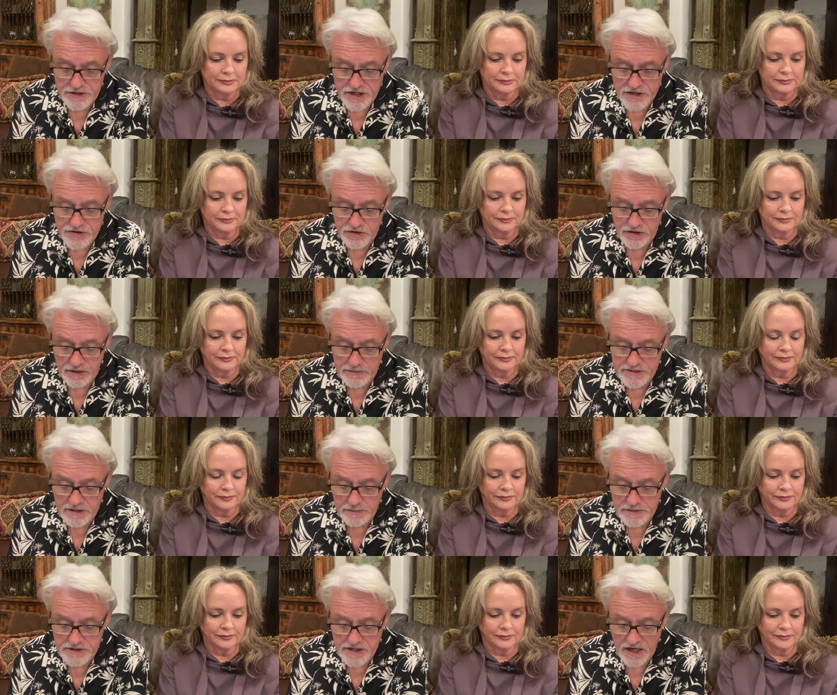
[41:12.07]
Speaker 1: progesterone numbers
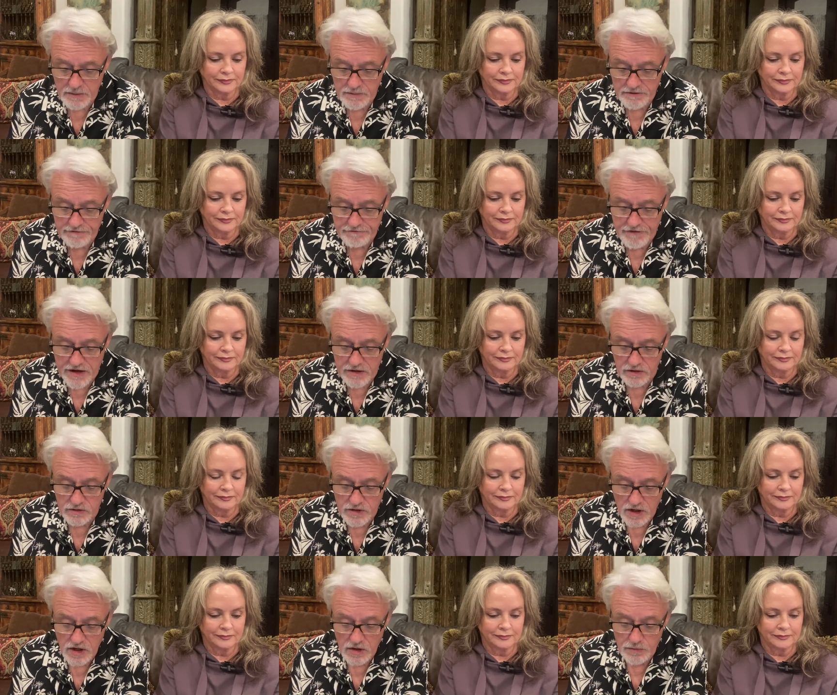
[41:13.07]
up and down. We've failed
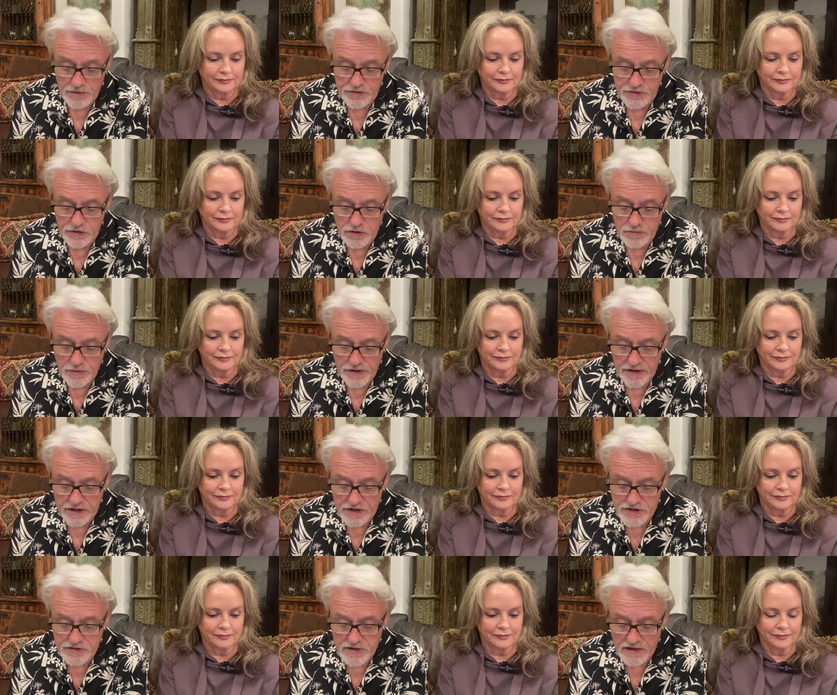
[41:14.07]
with two
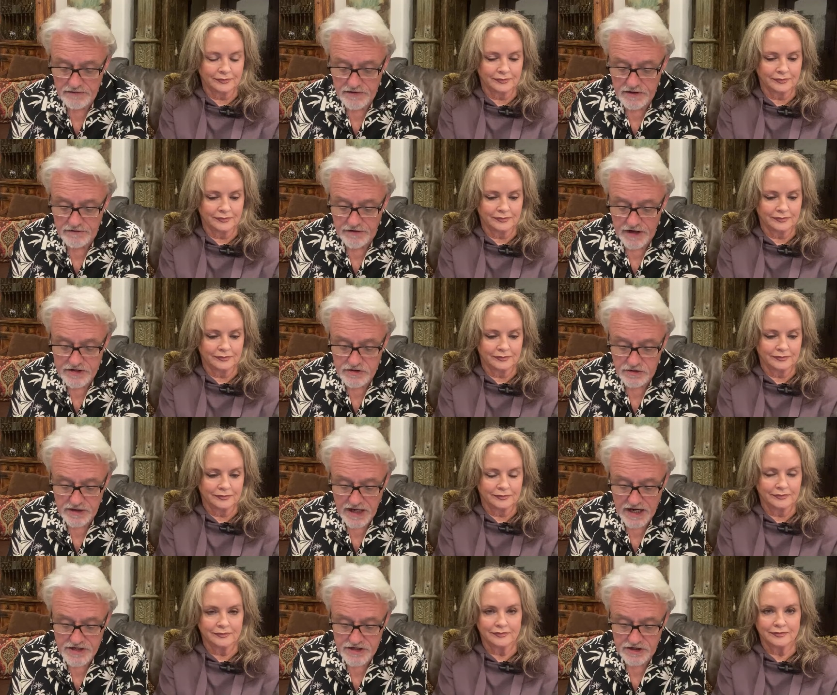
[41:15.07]
breedings. Do you have any advice on
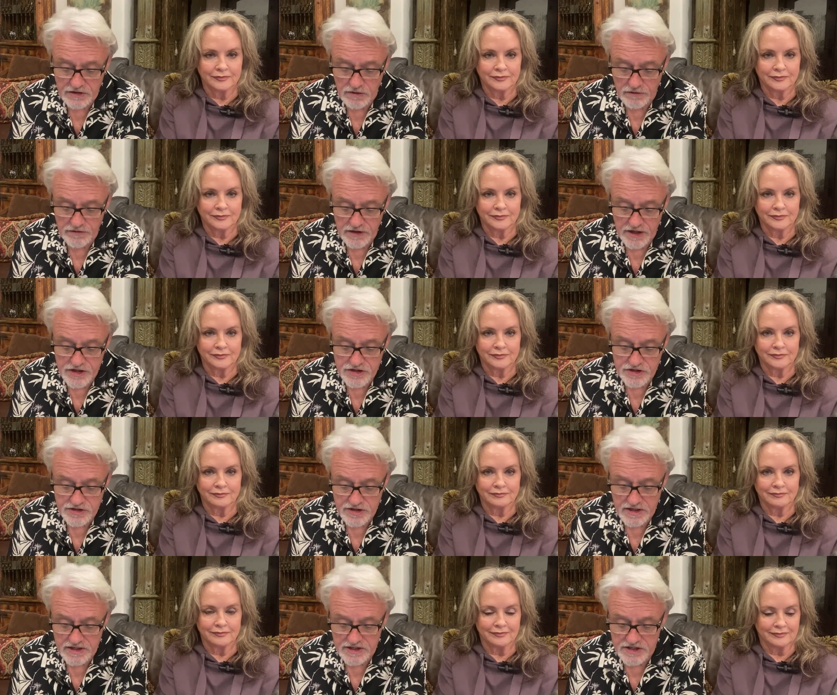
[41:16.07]
catching her ovulations?
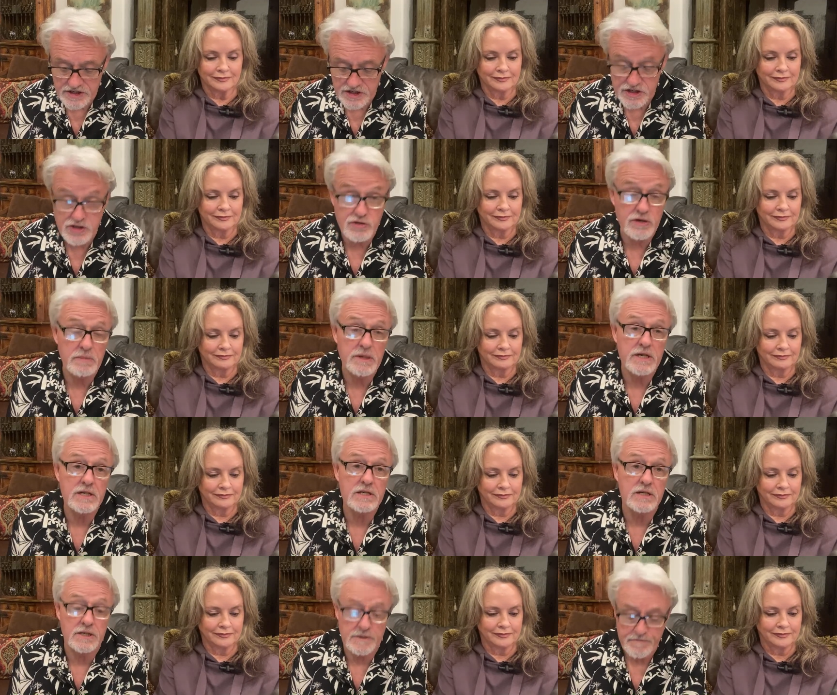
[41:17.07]
It is extremely
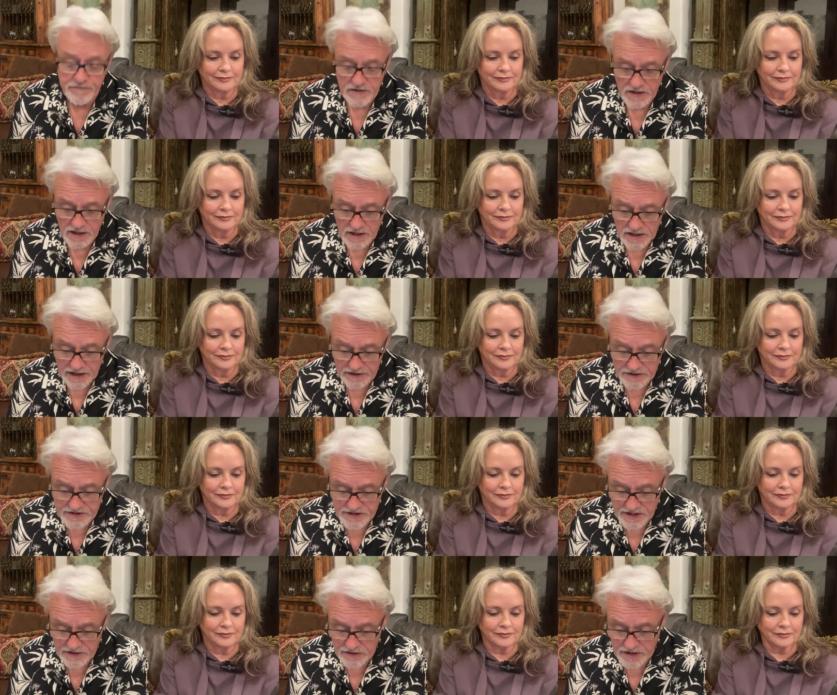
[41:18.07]
hard. And he's
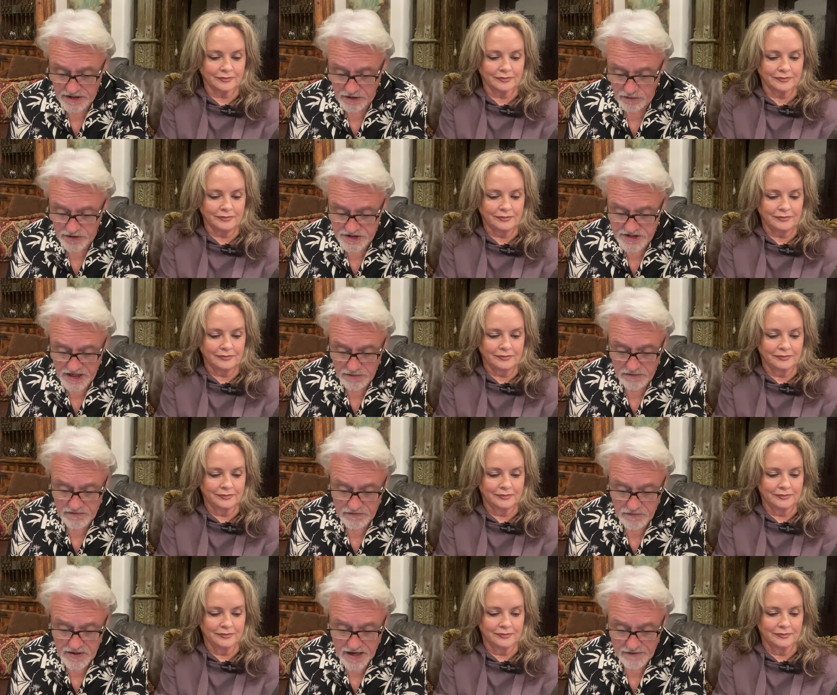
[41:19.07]
sending you then going to say, we,
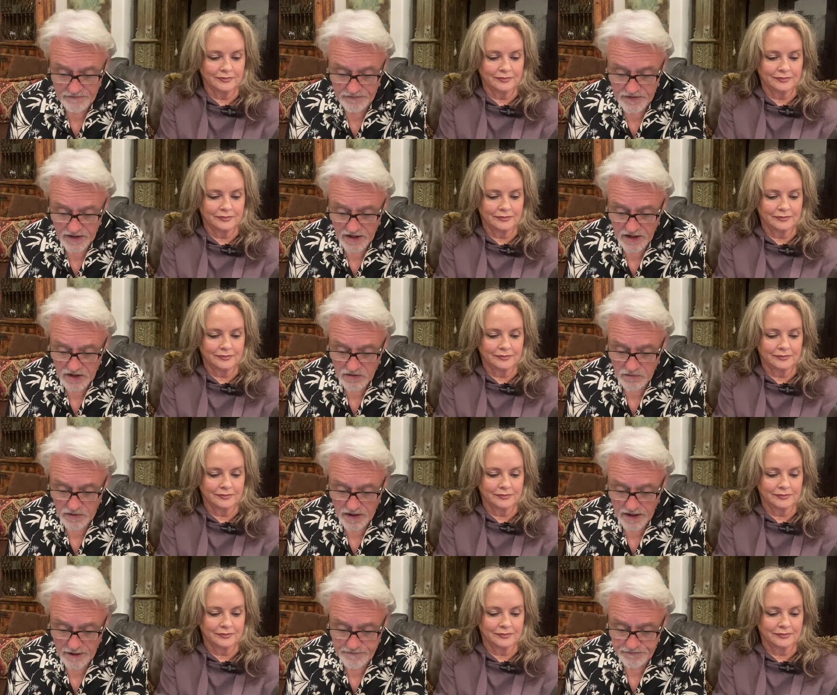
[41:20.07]
we haven't,
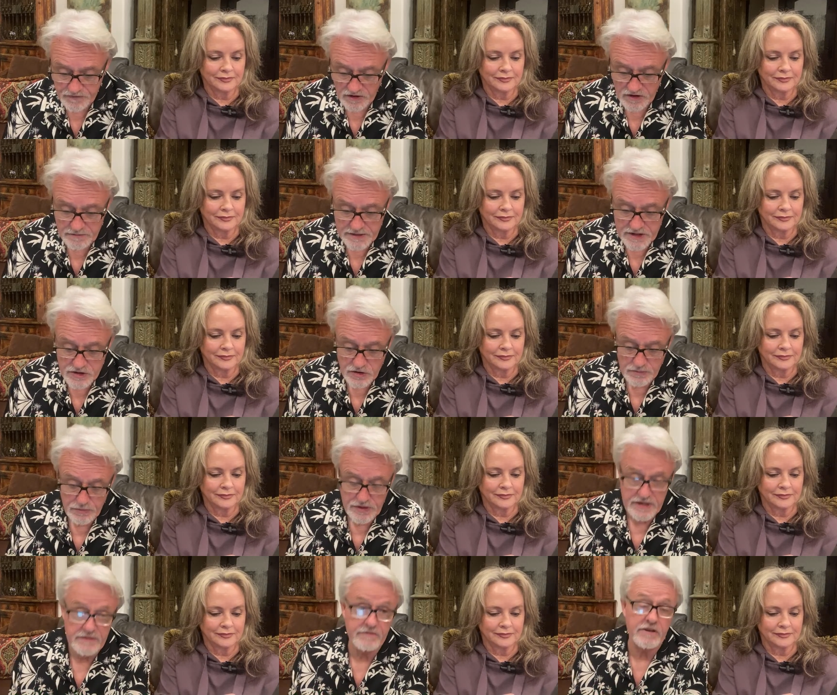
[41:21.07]
um, and you've been doing
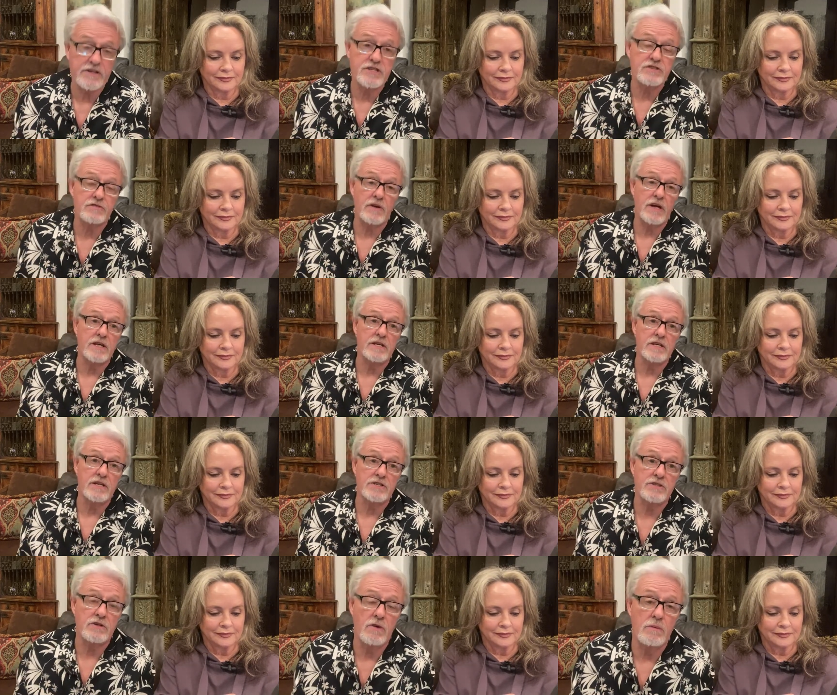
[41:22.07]
breeding Frenchies for eight
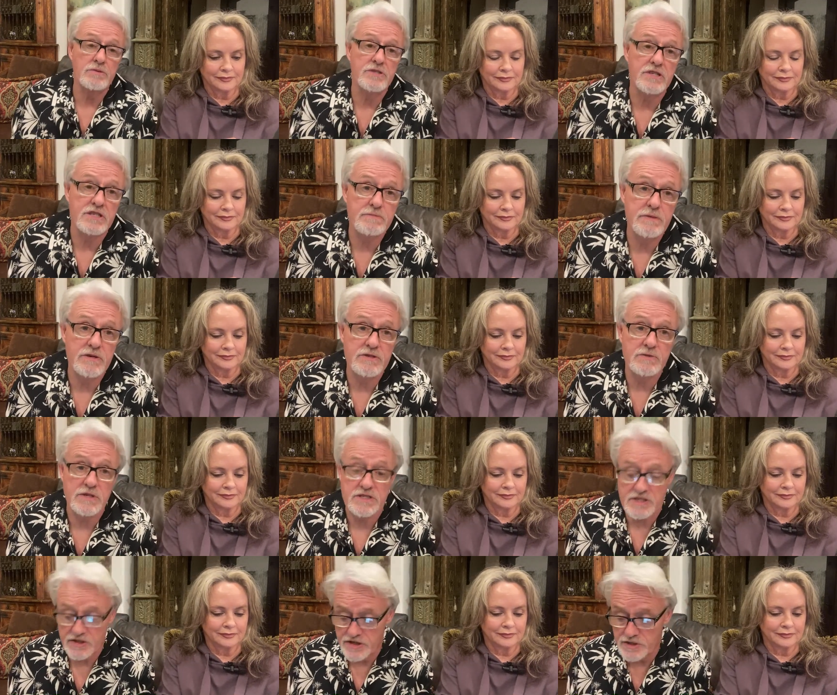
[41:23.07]
years. So you're obviously experienced with
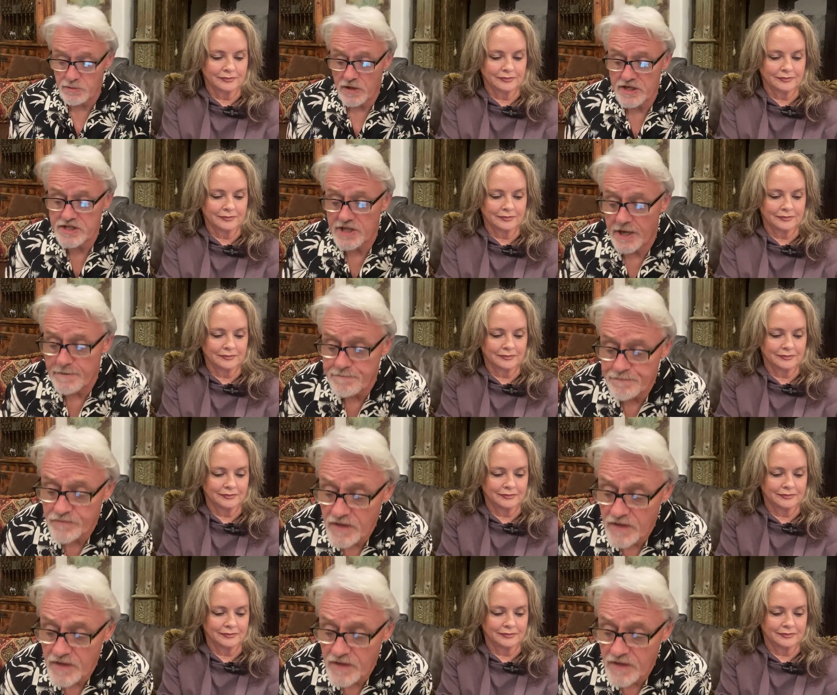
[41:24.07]
this. So this is what I'd say